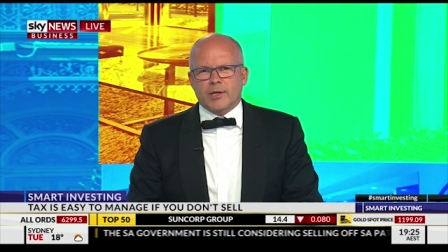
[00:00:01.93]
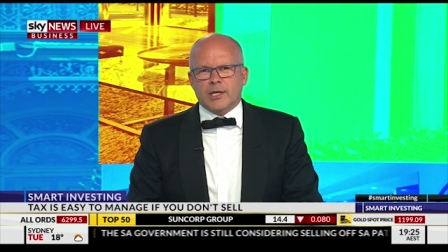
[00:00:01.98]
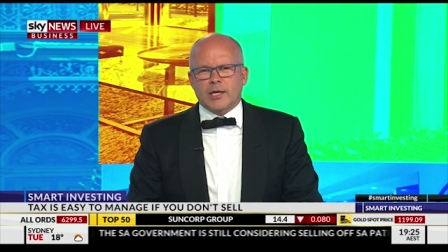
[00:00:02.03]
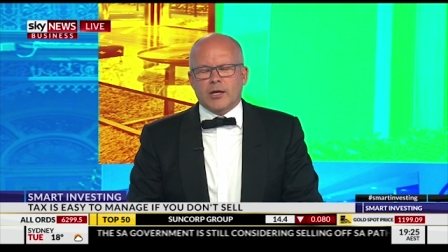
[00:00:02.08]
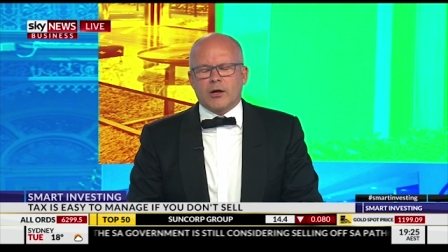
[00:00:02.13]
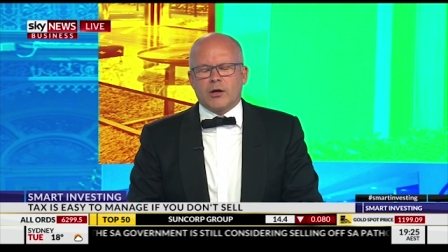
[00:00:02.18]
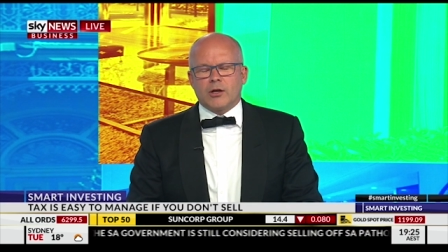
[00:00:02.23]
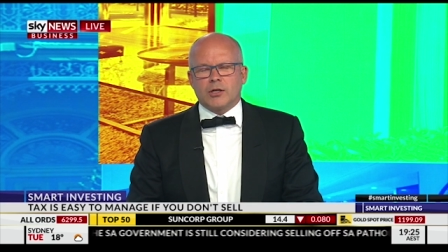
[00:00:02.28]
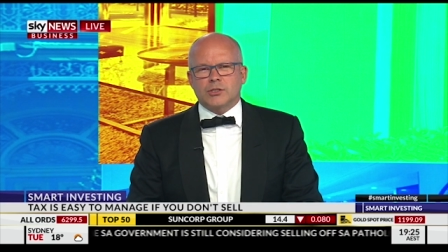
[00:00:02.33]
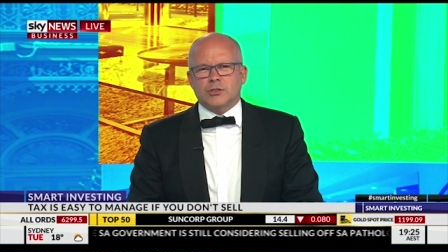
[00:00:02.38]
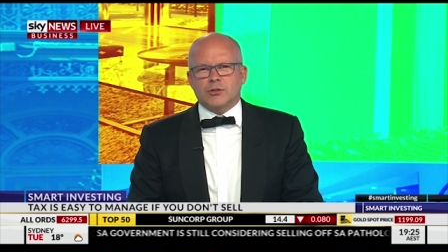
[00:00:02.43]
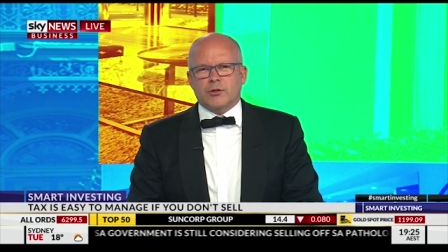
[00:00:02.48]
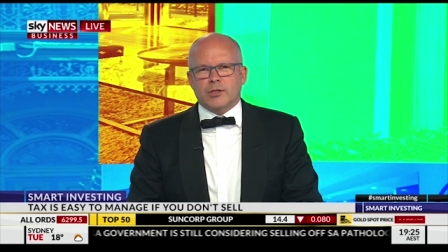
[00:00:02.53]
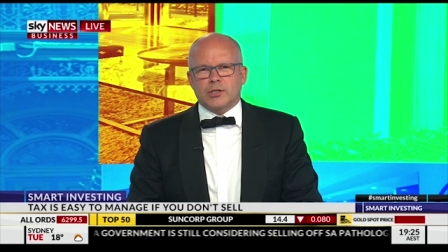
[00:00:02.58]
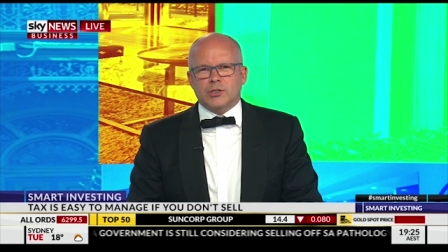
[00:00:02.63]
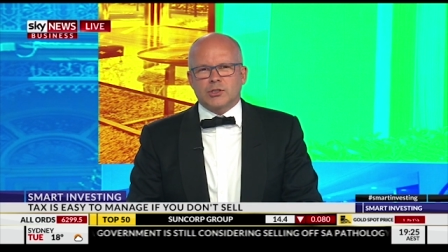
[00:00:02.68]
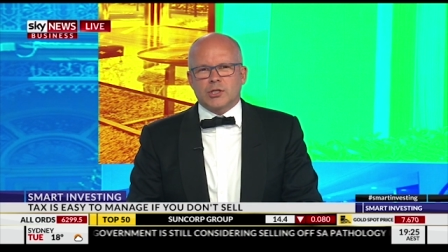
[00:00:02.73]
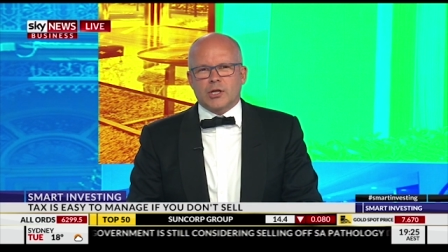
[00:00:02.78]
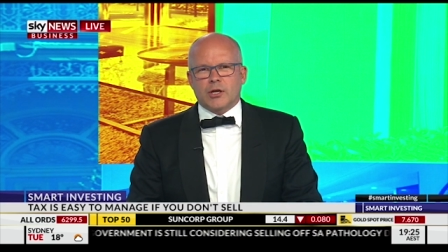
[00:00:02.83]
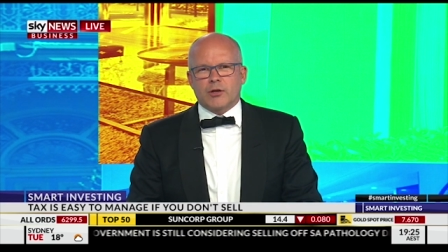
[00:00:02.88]
we get asked
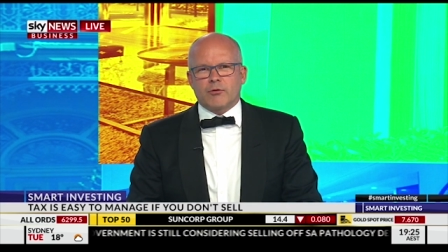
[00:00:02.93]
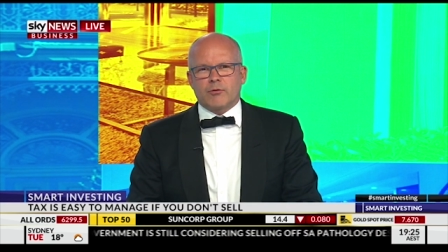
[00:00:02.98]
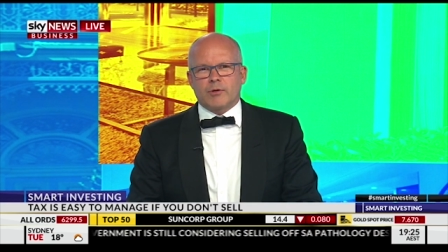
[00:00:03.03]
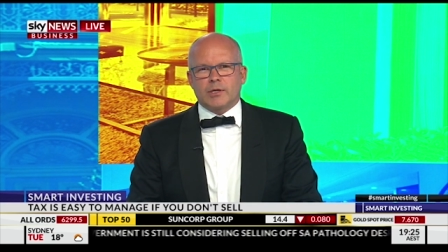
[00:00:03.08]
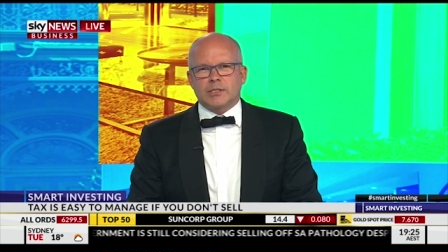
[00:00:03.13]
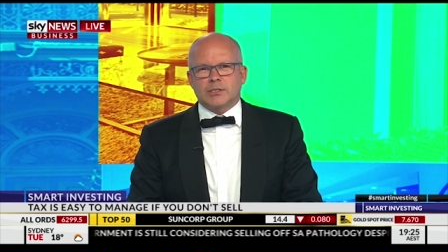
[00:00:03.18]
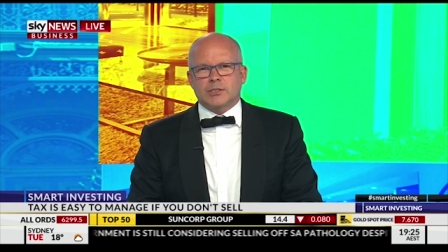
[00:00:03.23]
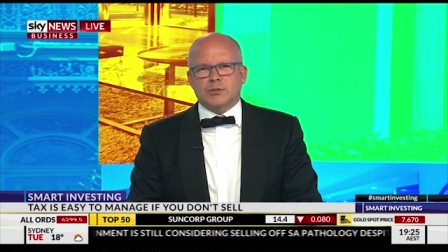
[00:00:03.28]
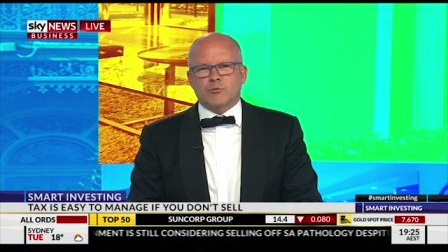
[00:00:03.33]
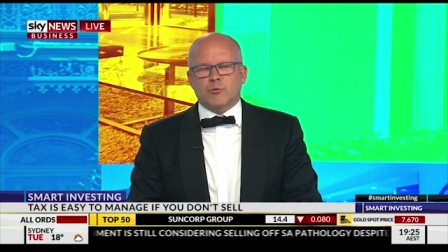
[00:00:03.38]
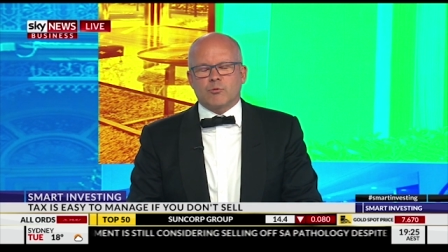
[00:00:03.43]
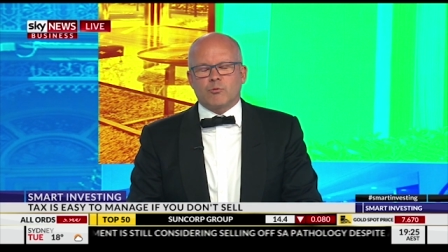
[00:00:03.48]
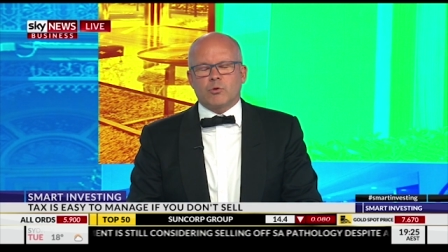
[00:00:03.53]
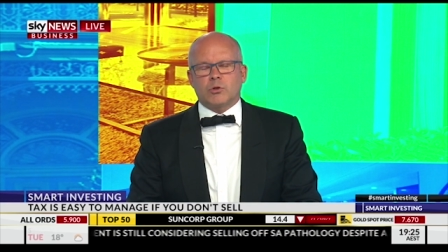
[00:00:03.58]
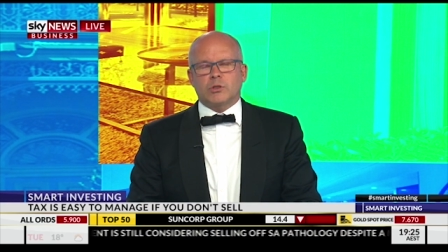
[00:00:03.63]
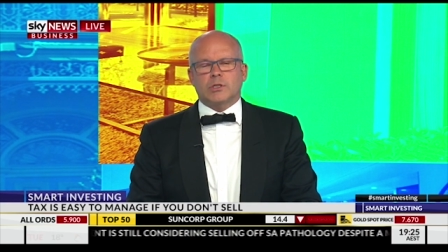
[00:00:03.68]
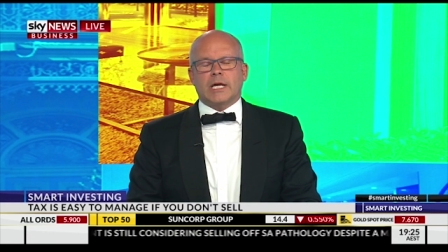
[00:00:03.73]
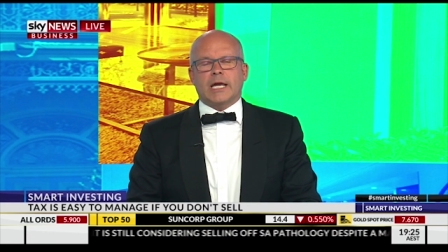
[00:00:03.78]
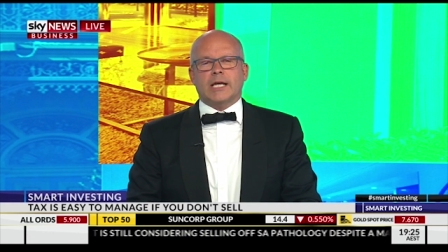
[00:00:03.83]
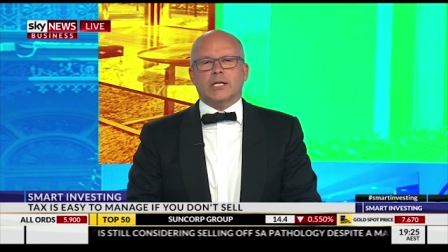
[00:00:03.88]
on the show is
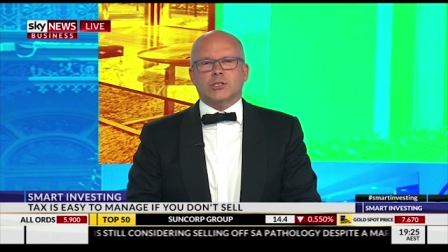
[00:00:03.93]
what